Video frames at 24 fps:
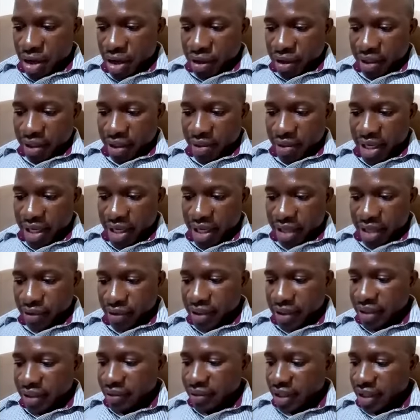Somebody else has
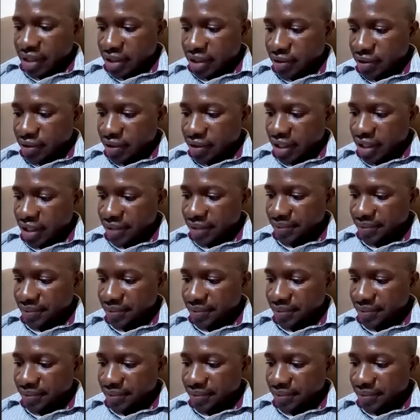something else to say?